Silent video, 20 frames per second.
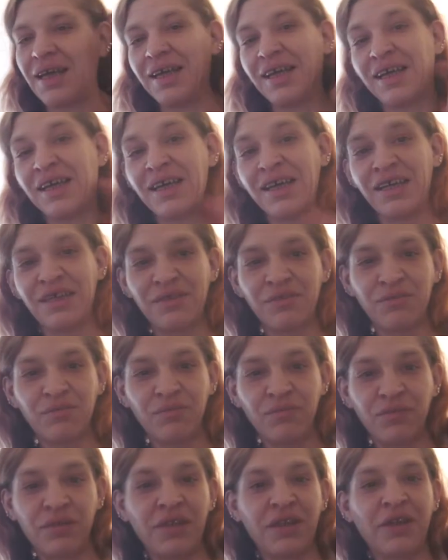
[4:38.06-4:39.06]
And
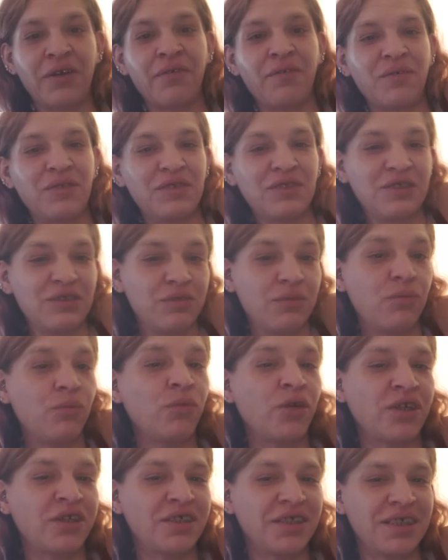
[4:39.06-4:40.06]
there,
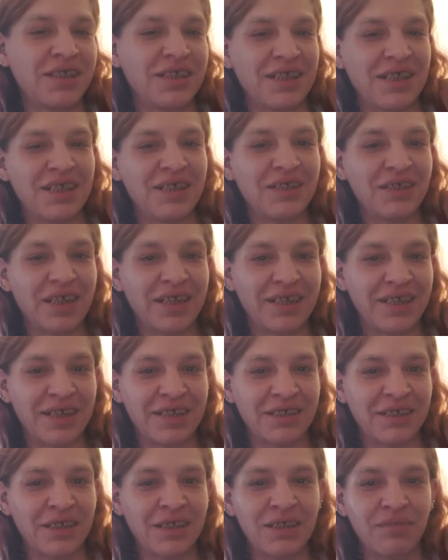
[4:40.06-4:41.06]
once again, like I
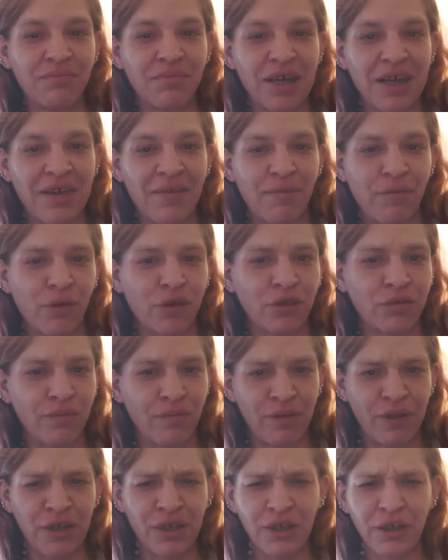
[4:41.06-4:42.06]
said in my first
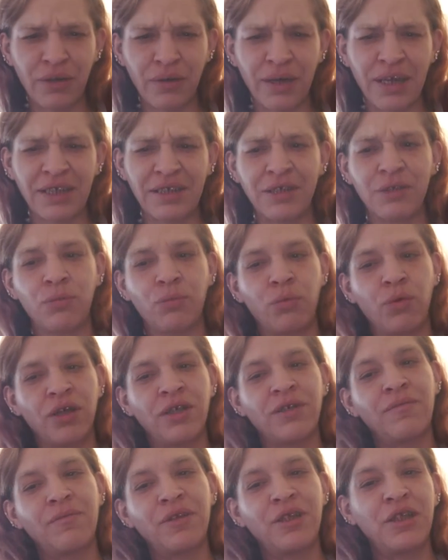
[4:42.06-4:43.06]
video, I did
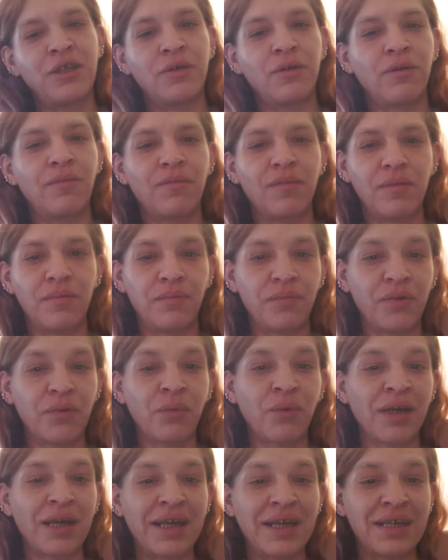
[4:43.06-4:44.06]
one video
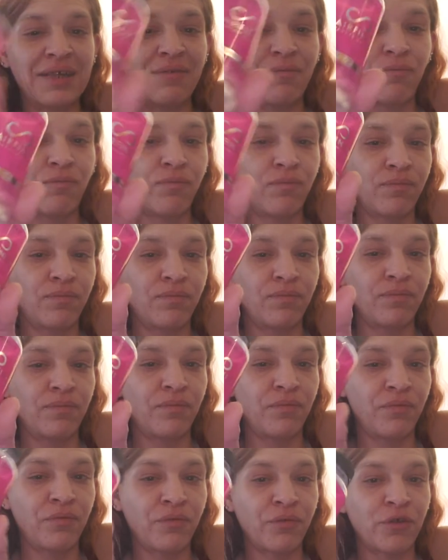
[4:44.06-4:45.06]
when I
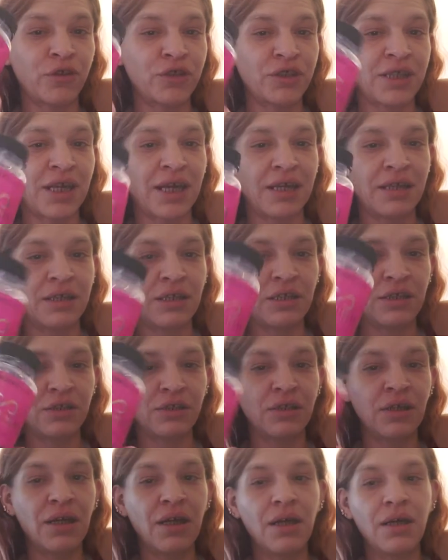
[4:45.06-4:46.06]
first got these.
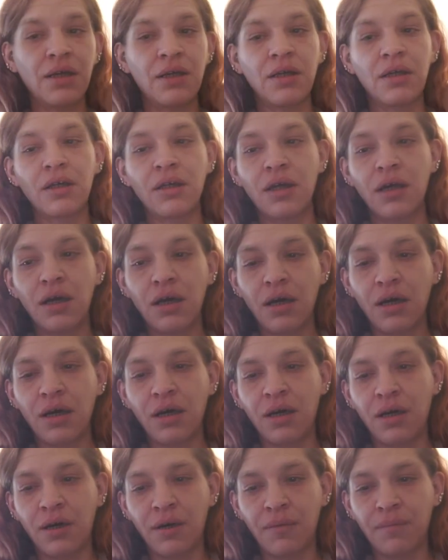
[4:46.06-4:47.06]

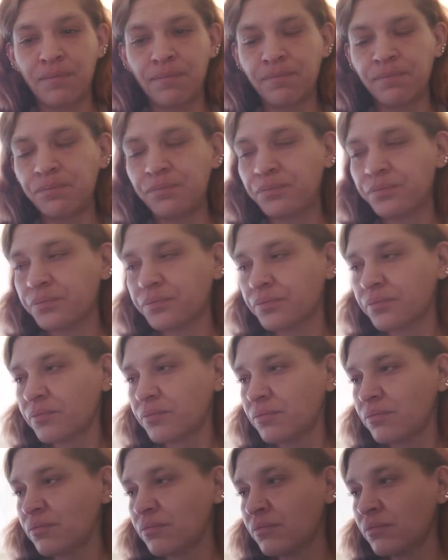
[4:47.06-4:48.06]
Um,
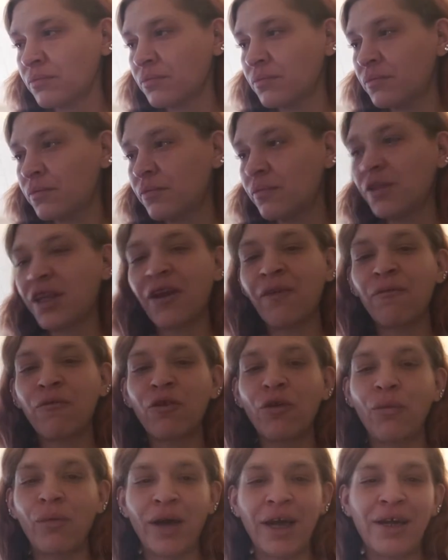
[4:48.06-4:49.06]
there
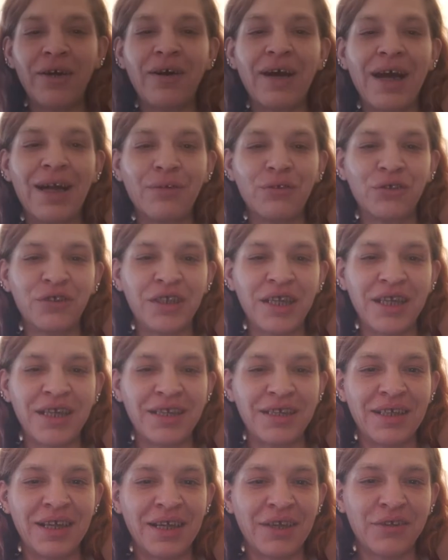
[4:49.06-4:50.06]
for a while, I was
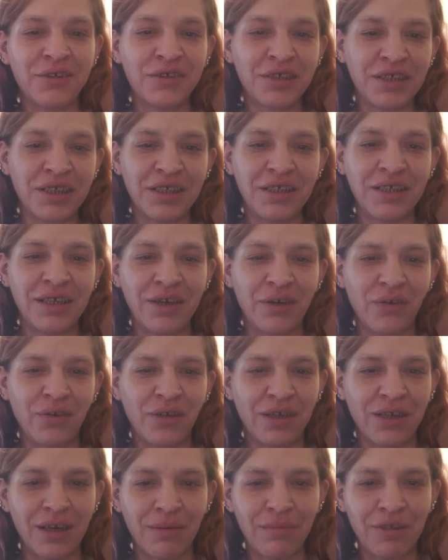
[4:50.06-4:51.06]
taking hair, skin, and nail
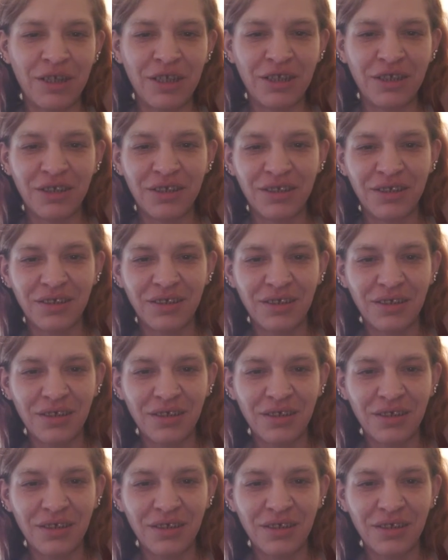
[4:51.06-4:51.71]
gummies.